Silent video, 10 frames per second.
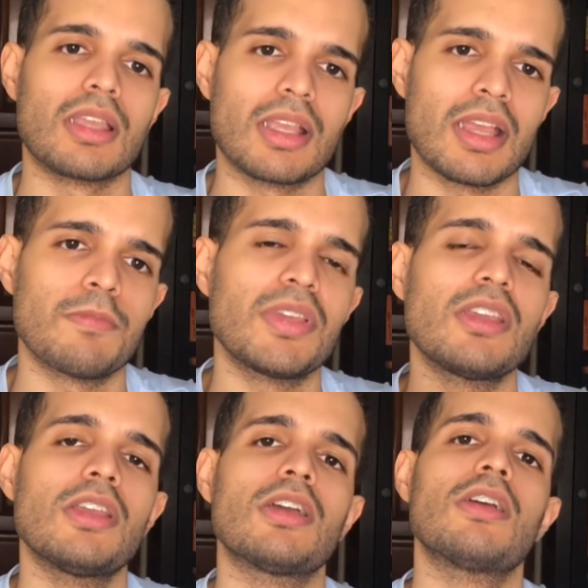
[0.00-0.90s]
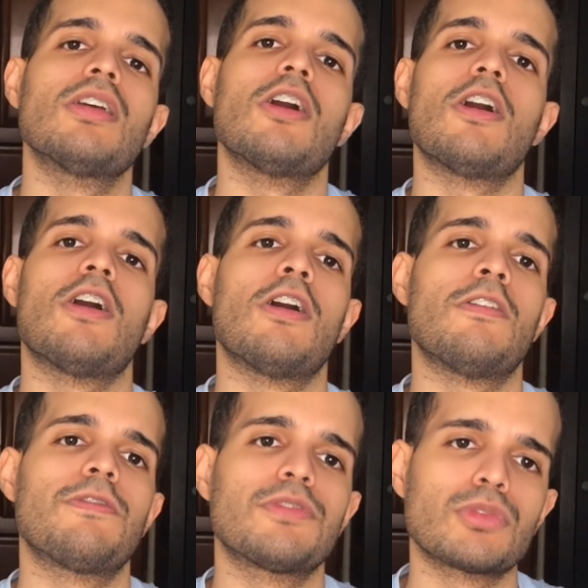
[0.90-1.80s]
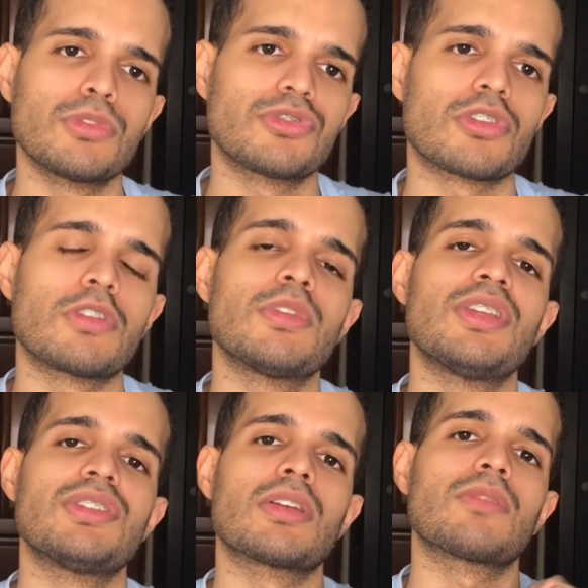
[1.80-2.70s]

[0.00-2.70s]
can be through service and